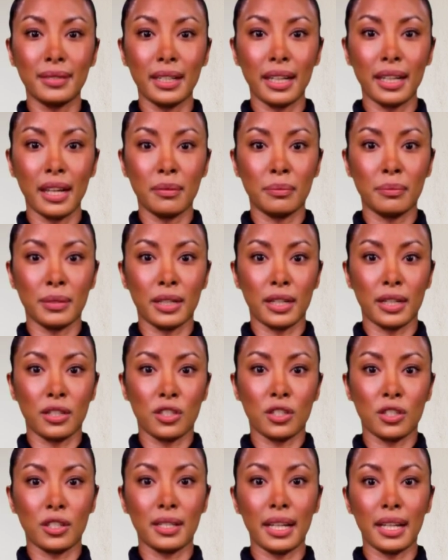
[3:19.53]
Employees
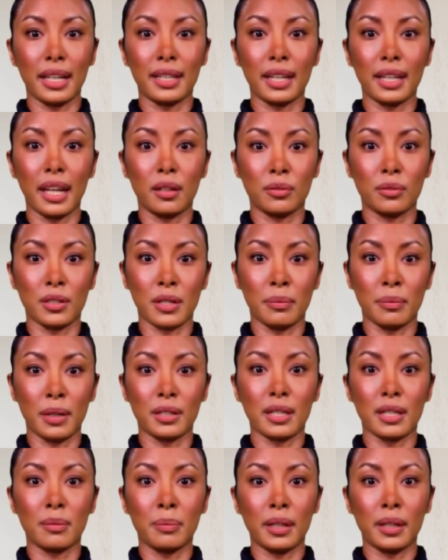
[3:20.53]
should delegate
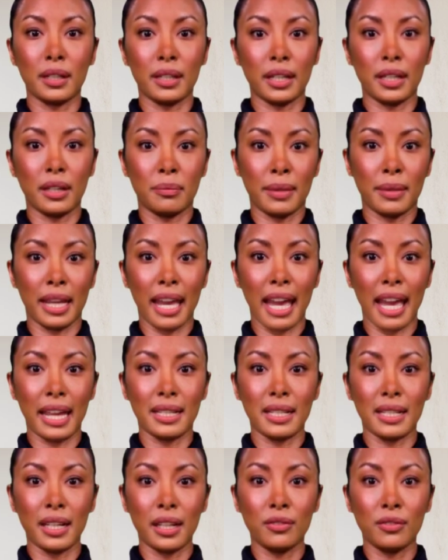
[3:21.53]
responsibility by
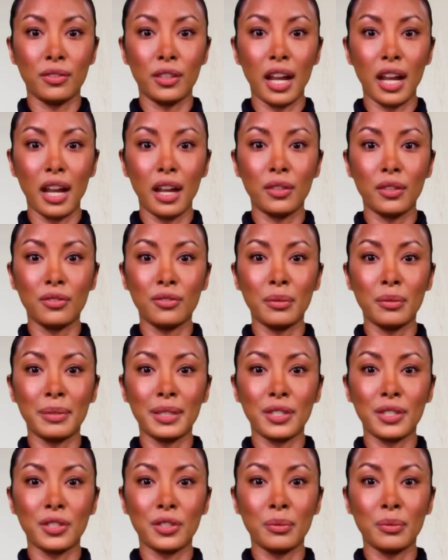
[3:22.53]
asking for help from a
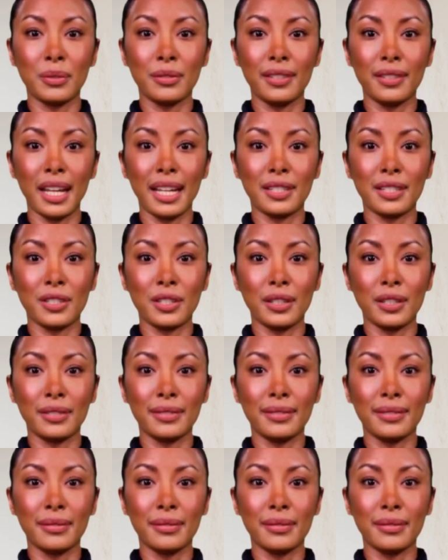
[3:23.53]
supervisor,